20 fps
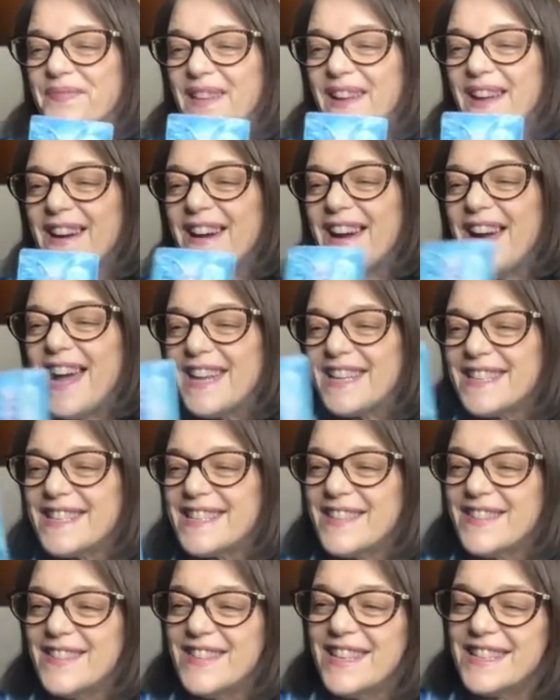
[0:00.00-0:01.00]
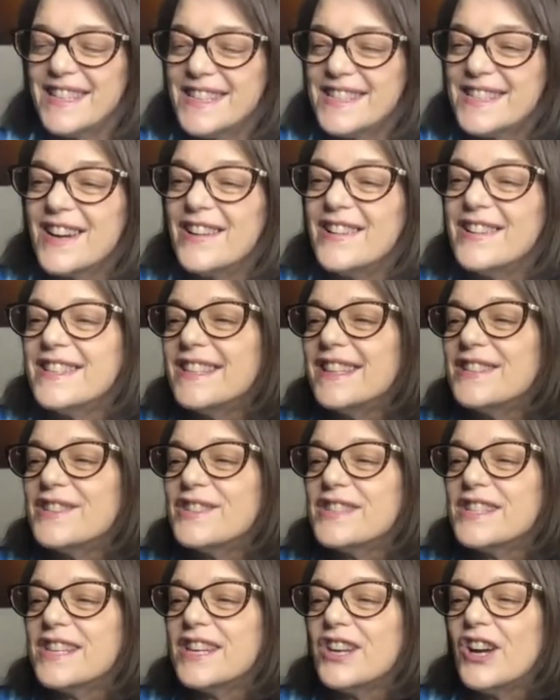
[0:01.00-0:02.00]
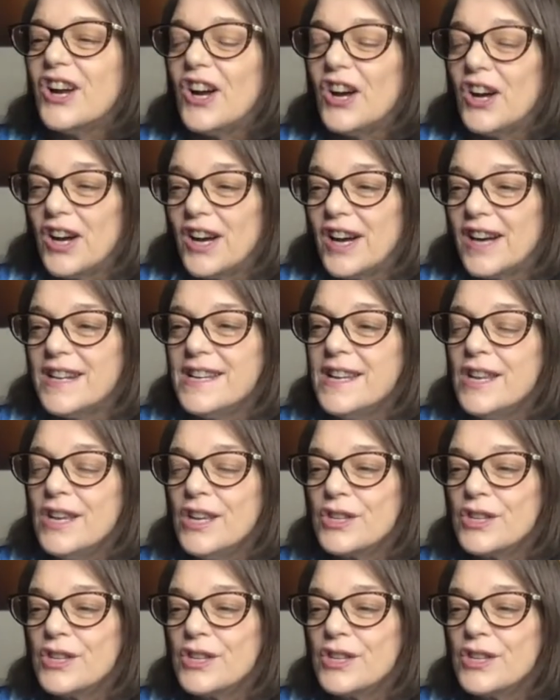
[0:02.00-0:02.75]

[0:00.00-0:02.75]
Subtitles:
All right, so this is always an interesting card.